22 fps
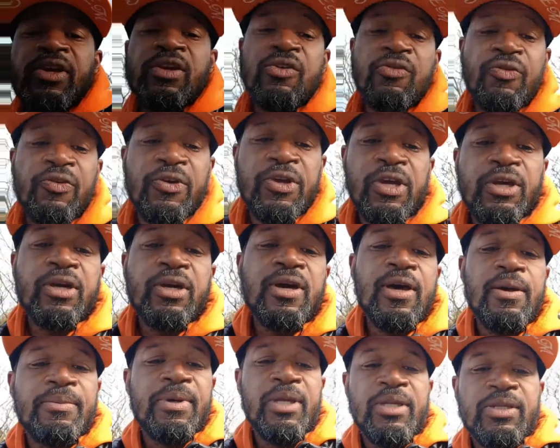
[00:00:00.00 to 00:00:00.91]
you for your
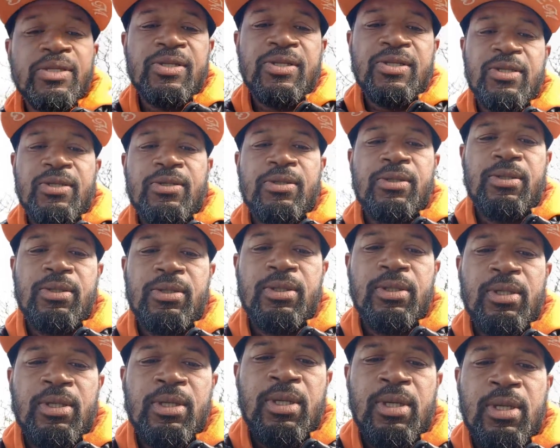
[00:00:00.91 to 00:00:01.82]
comments.
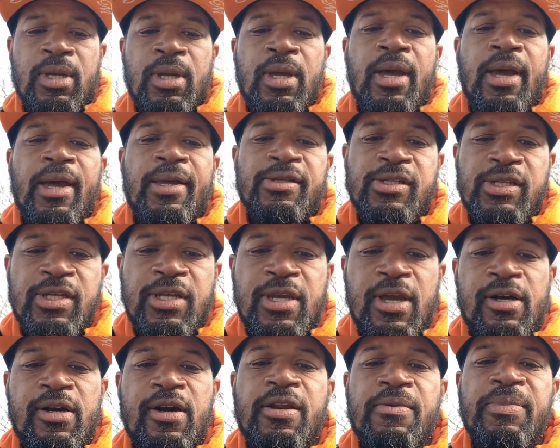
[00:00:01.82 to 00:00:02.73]
I see y'all
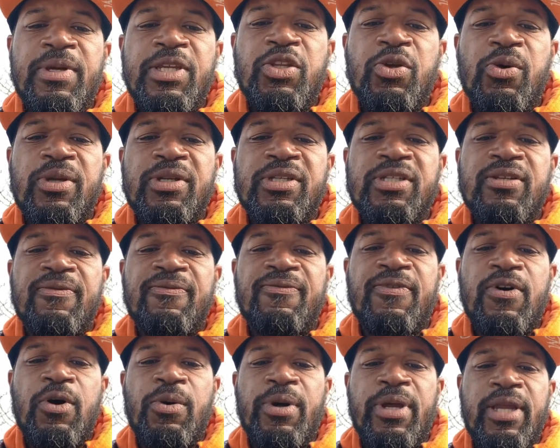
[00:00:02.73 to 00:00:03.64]
going to be doing some
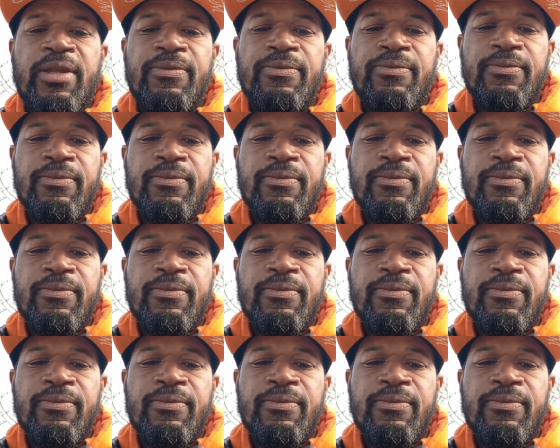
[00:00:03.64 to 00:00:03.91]
voting.